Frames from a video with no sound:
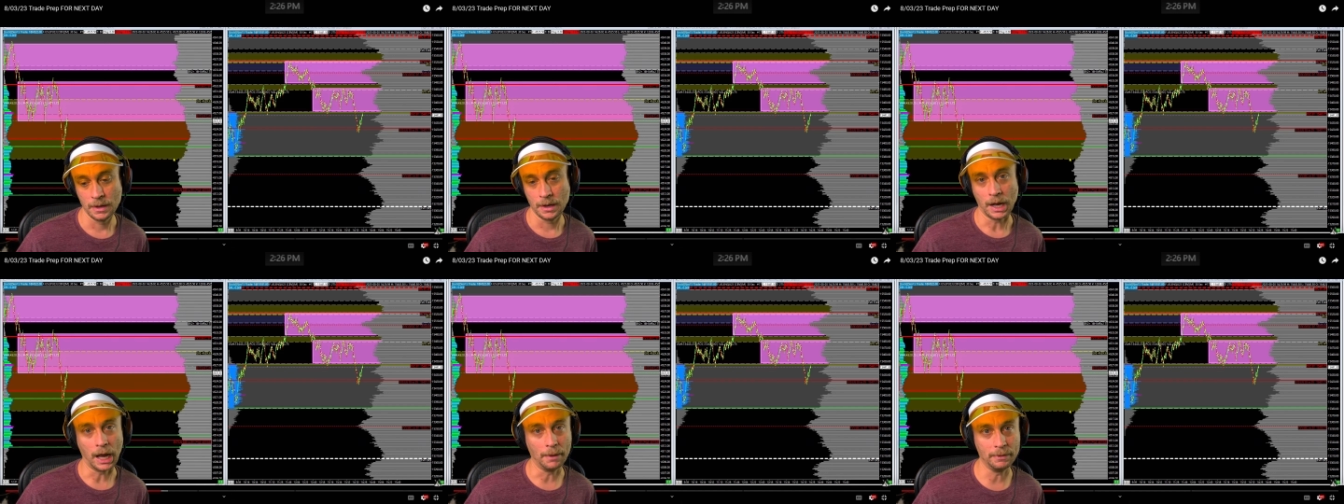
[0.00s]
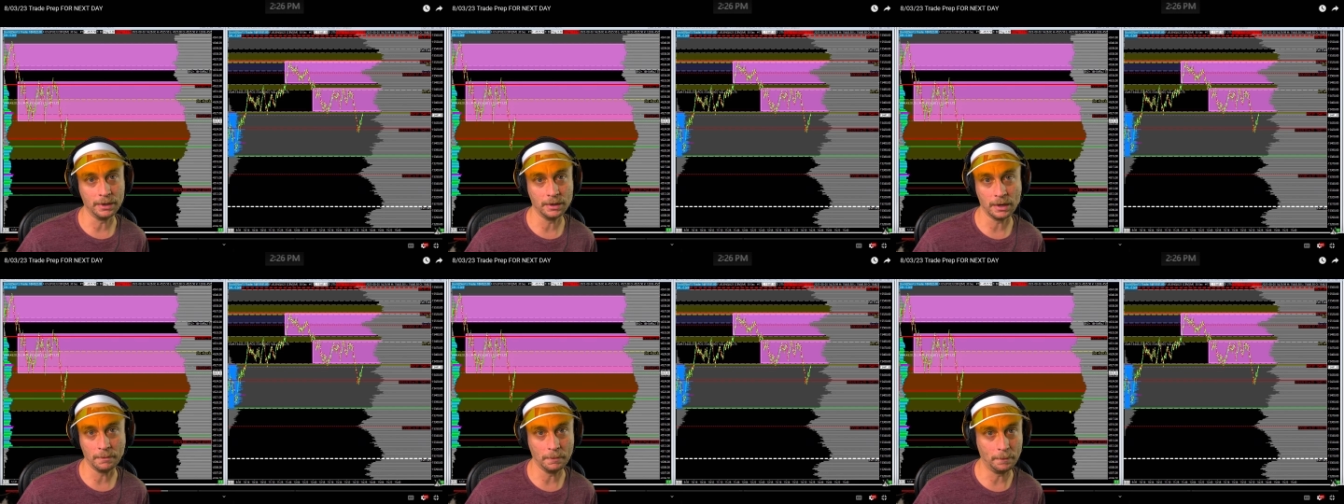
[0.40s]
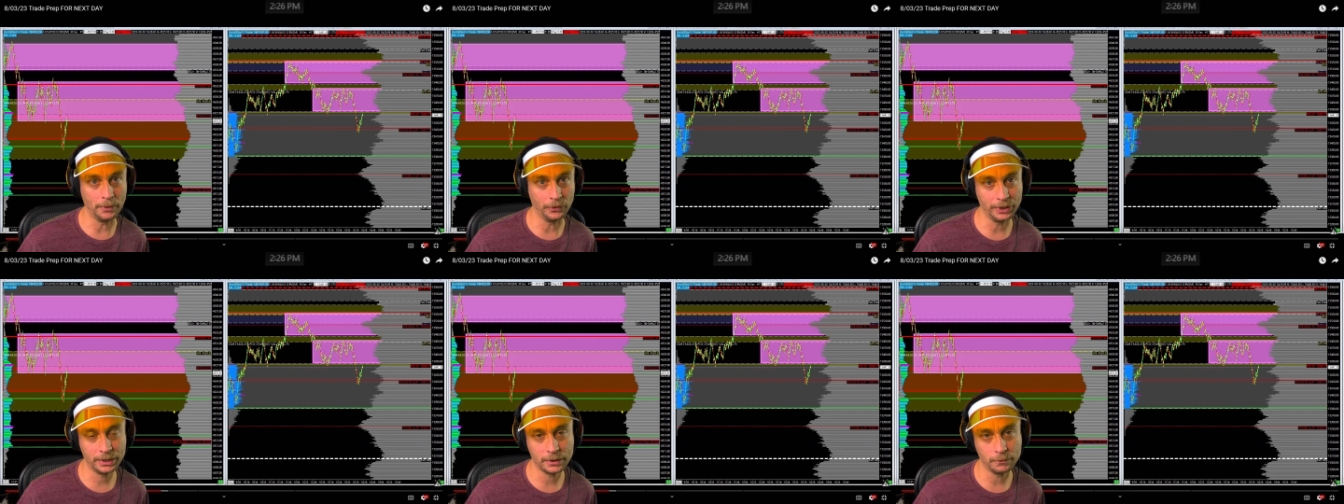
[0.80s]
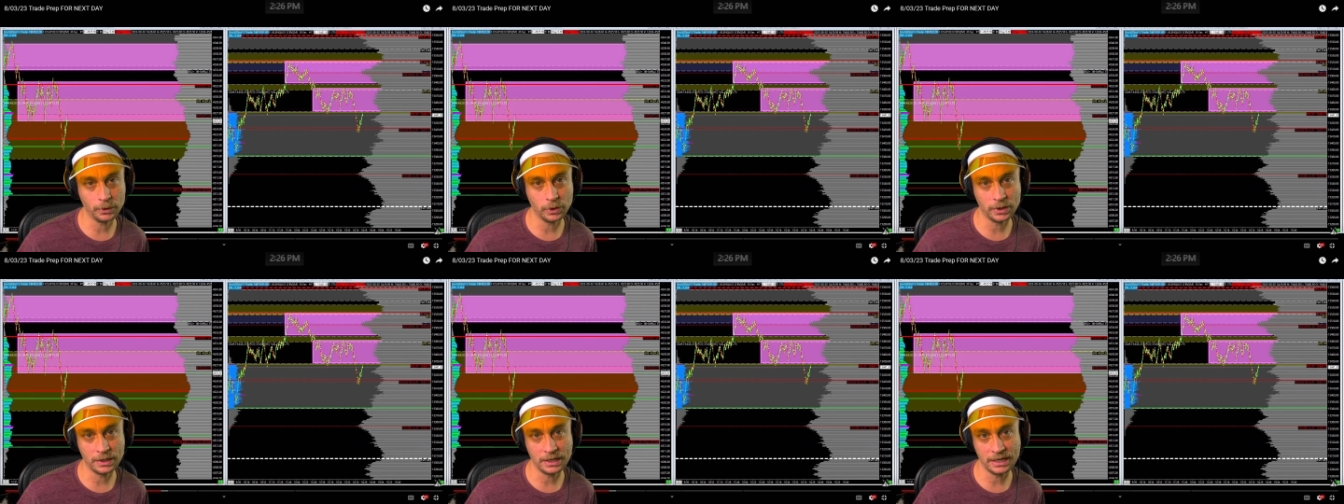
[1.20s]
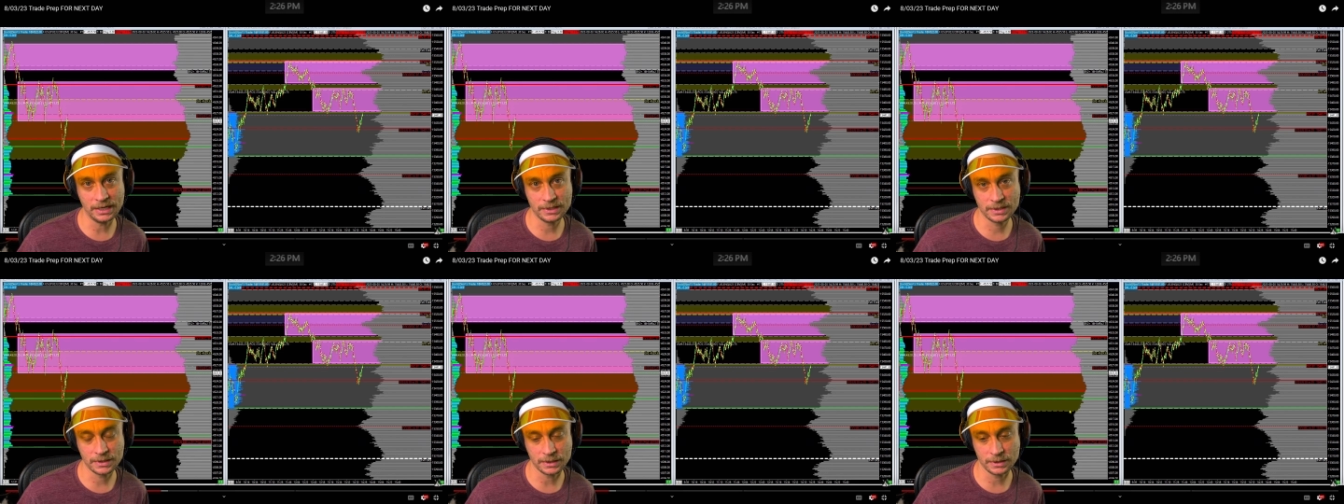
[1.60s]
I've been uh, building
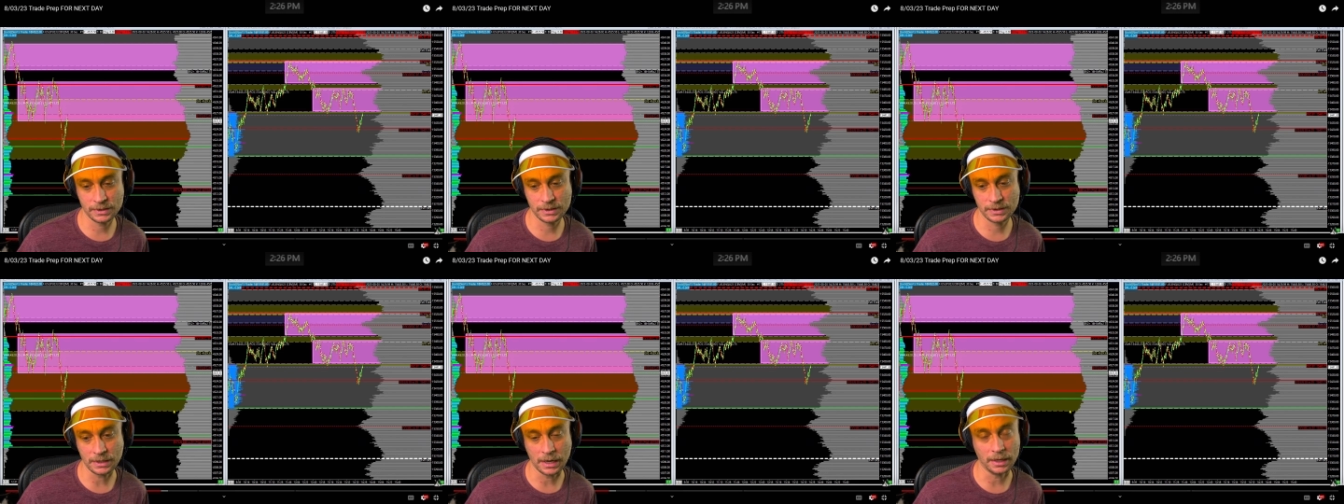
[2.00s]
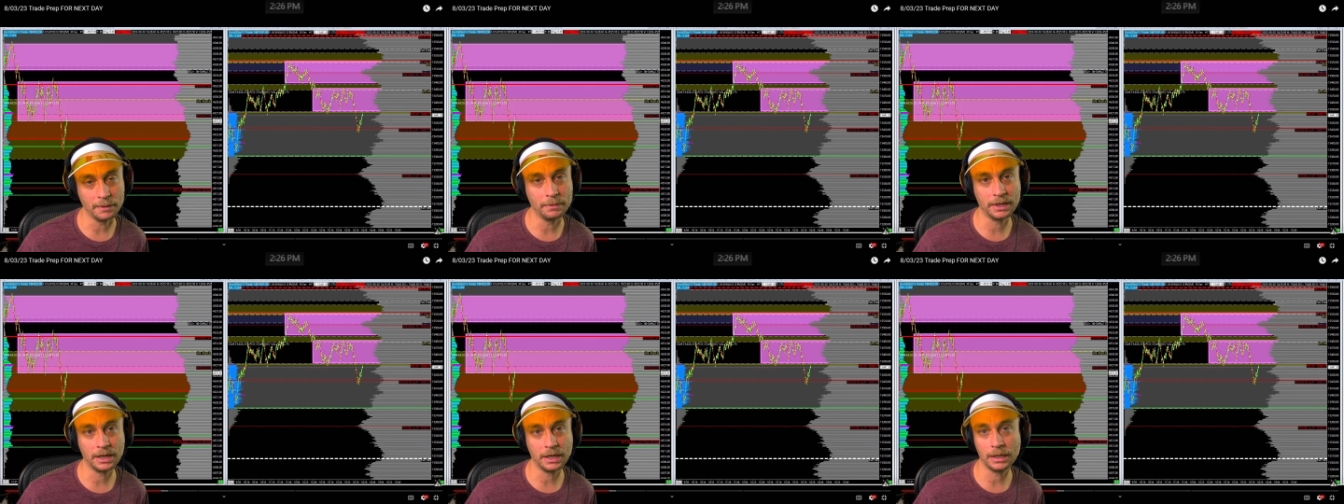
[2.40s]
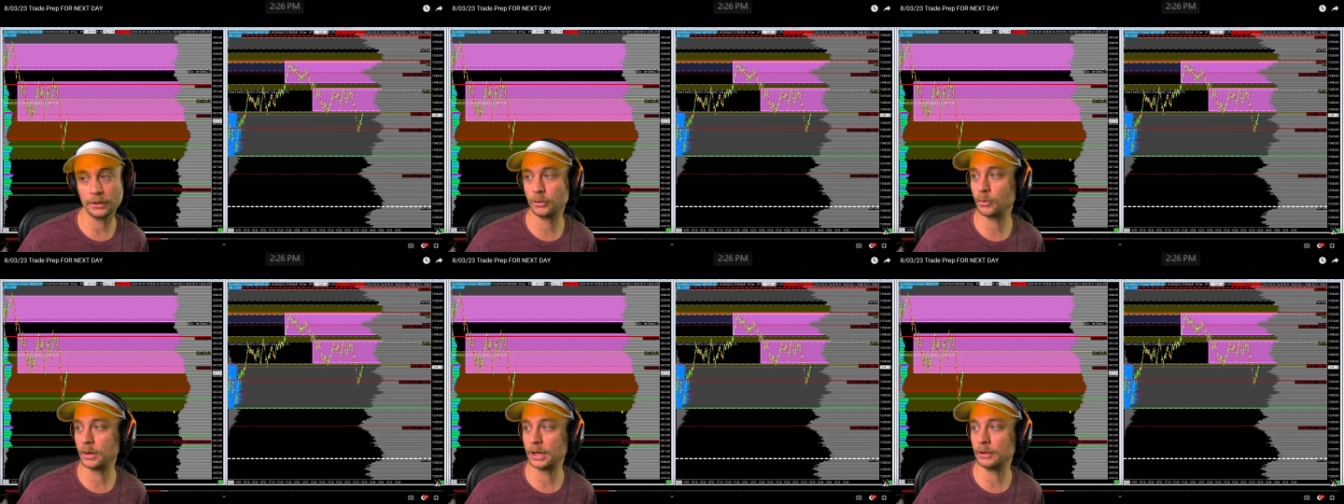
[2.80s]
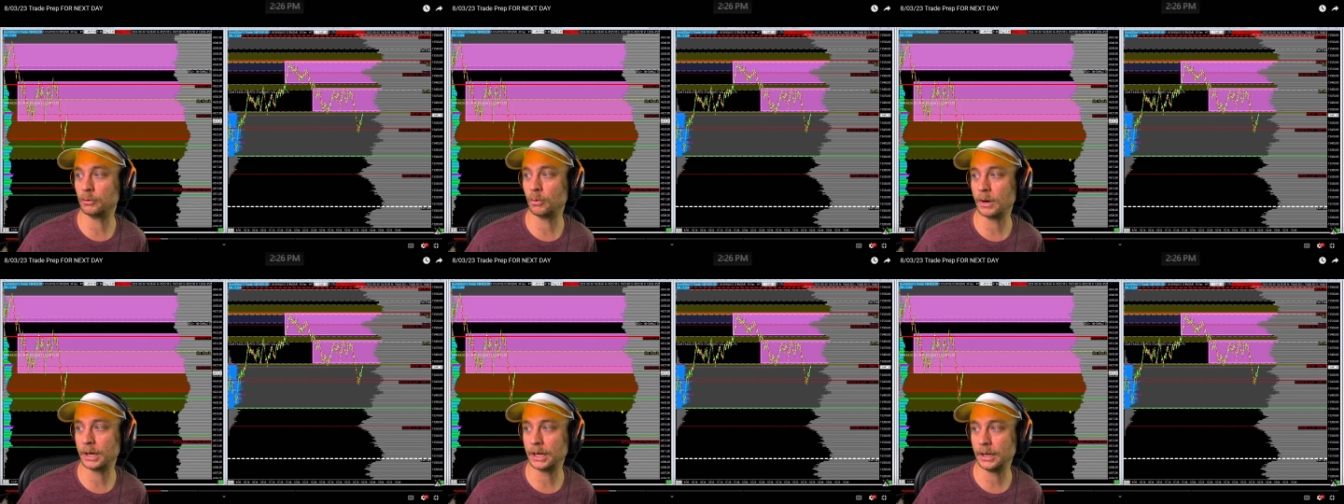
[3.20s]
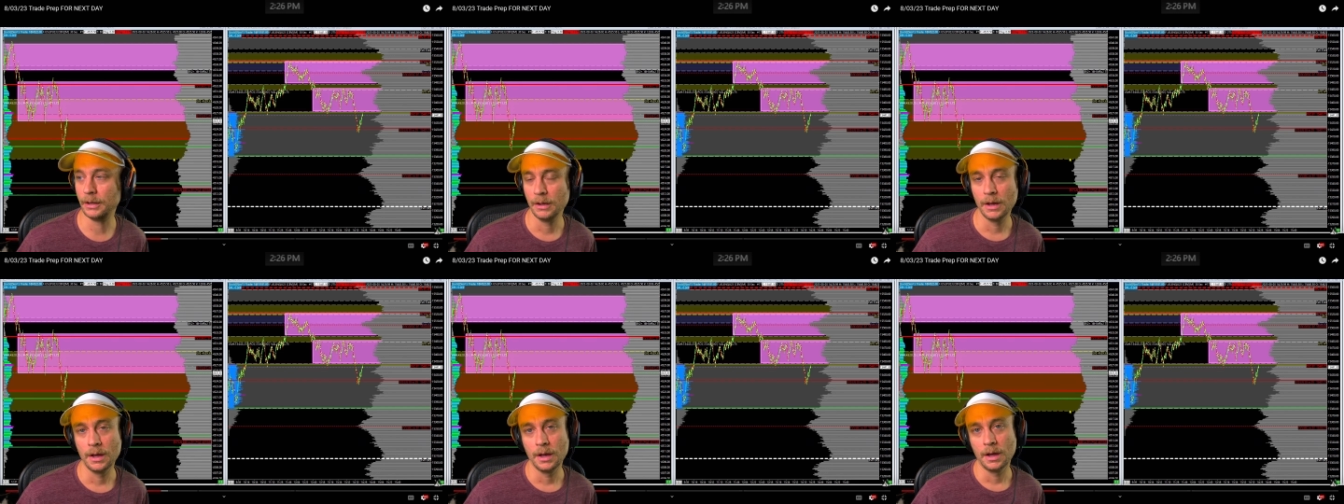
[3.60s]
communities since uh, the beginning of 2020
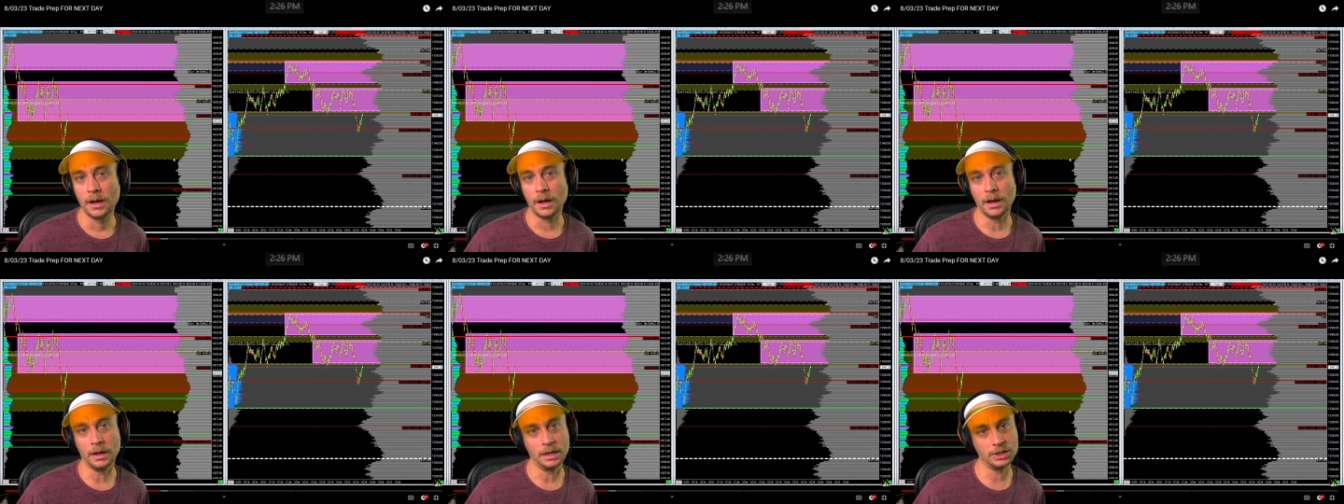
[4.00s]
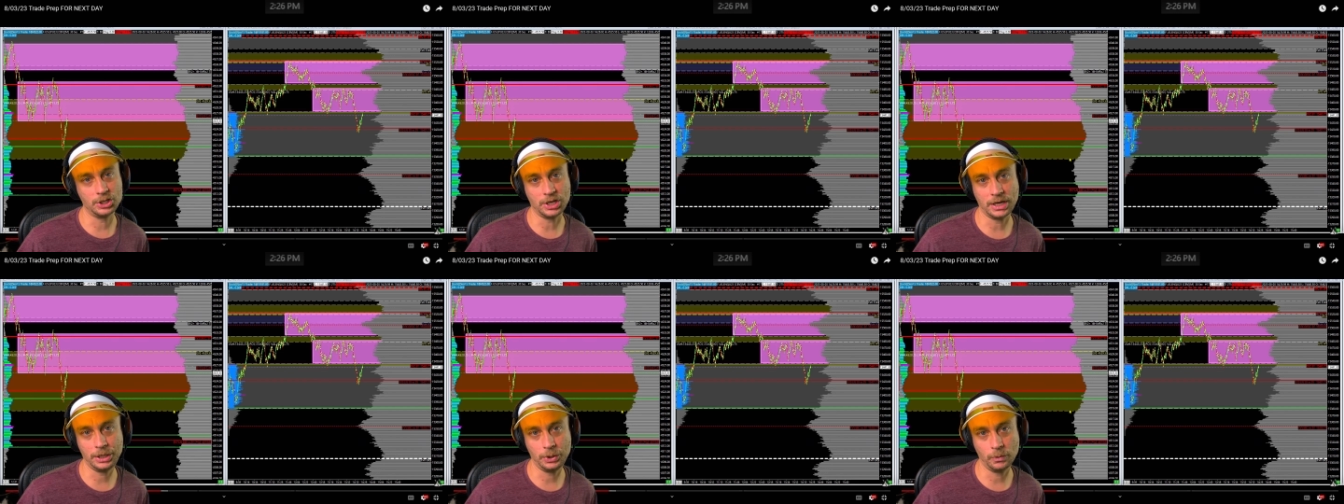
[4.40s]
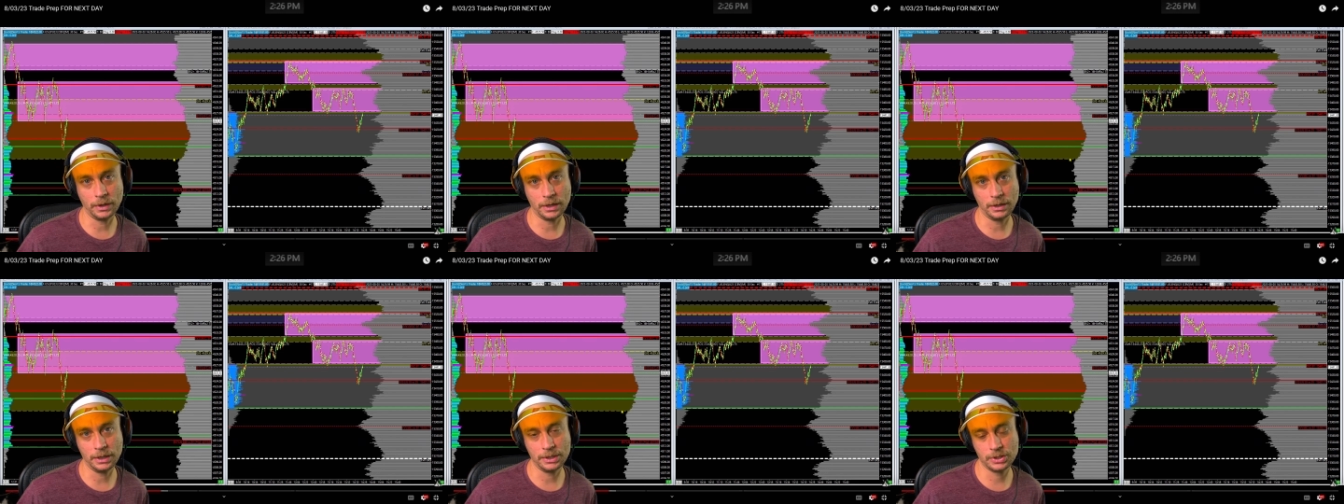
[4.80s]
uh, in January.